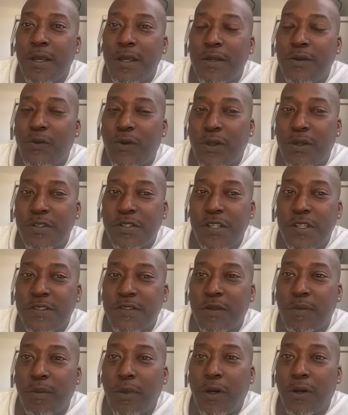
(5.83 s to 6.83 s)
Whether she's the
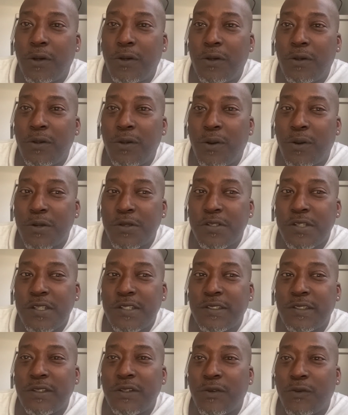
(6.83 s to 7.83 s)
mole or she's
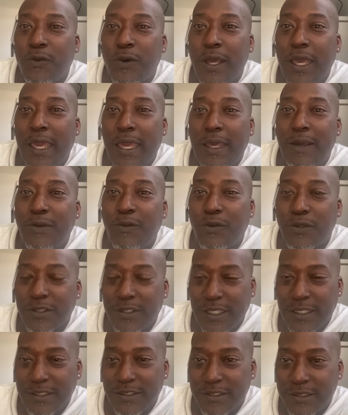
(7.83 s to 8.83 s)
in the way
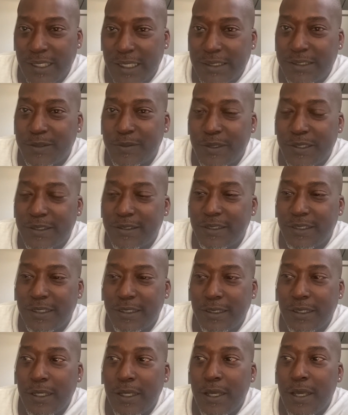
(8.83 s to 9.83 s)
is yet to be
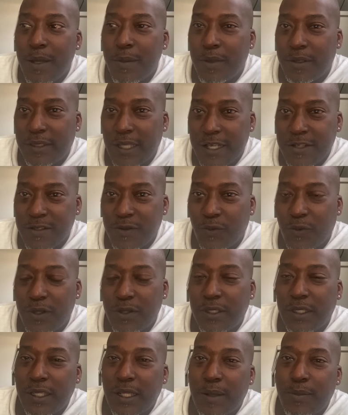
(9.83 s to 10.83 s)
seen. But that's the one
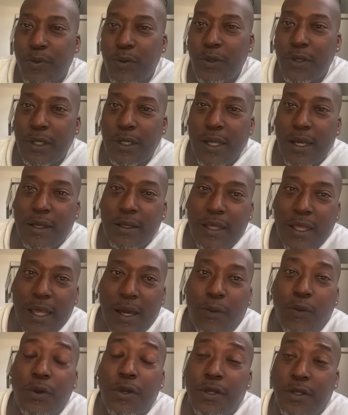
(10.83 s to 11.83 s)
thing I pointed out. I
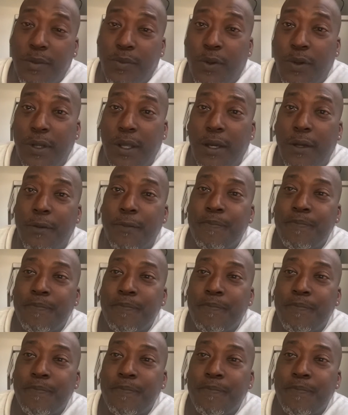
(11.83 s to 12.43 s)
wanted to point out